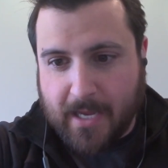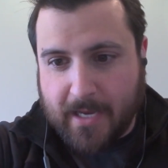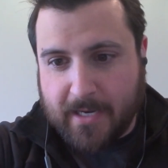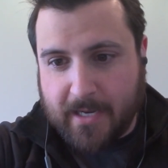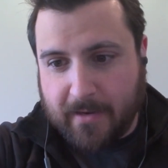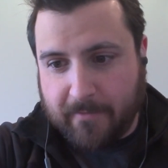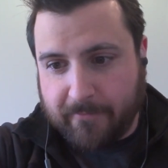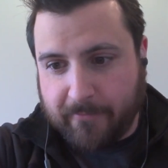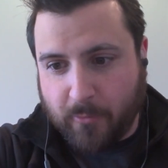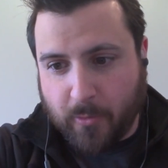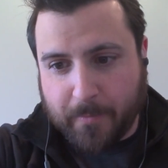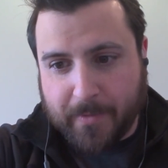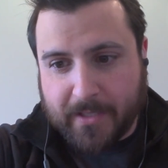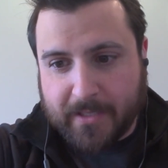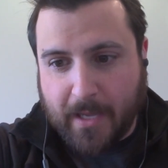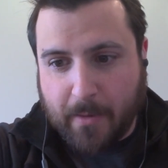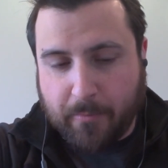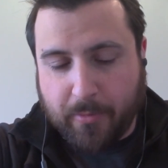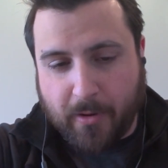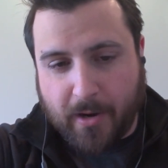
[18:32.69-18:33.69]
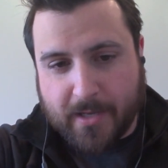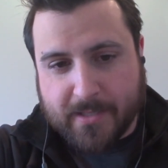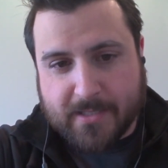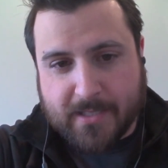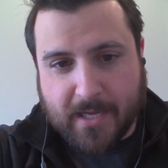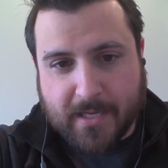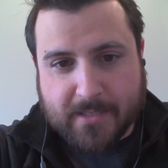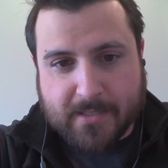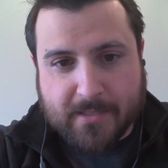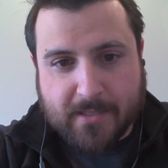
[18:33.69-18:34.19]
and informing that
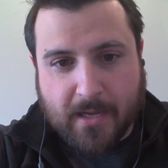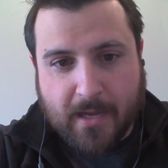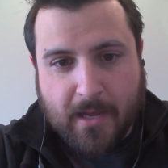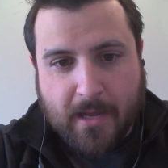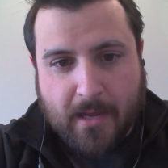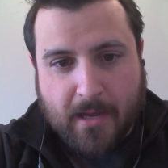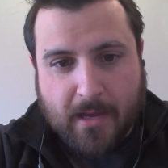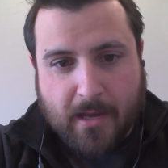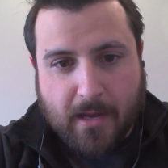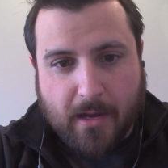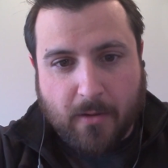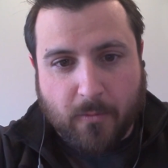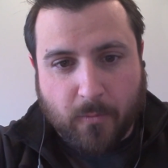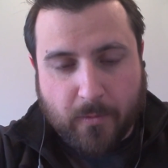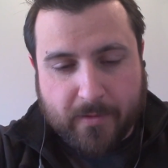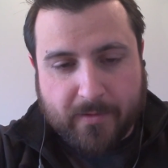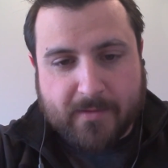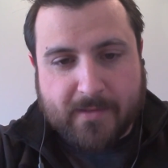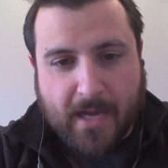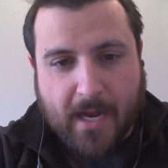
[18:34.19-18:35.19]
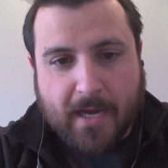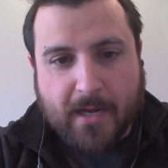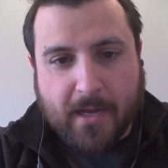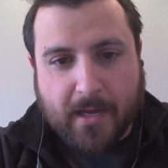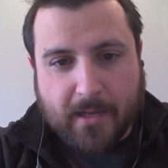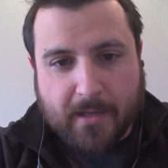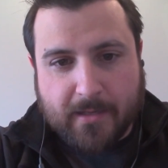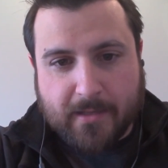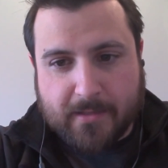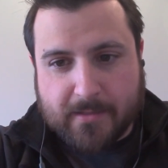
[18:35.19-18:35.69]
process with
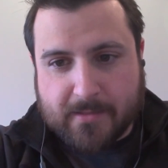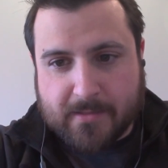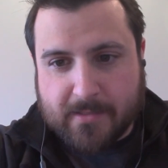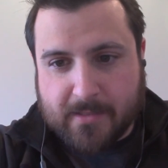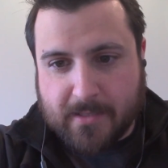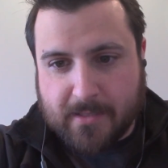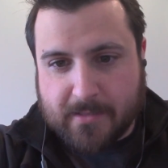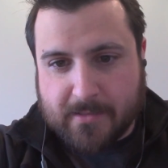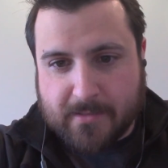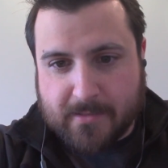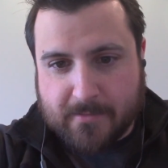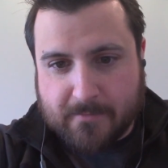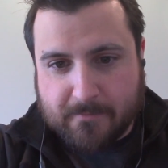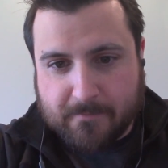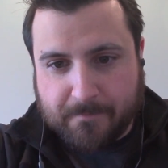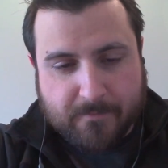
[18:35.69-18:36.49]
data is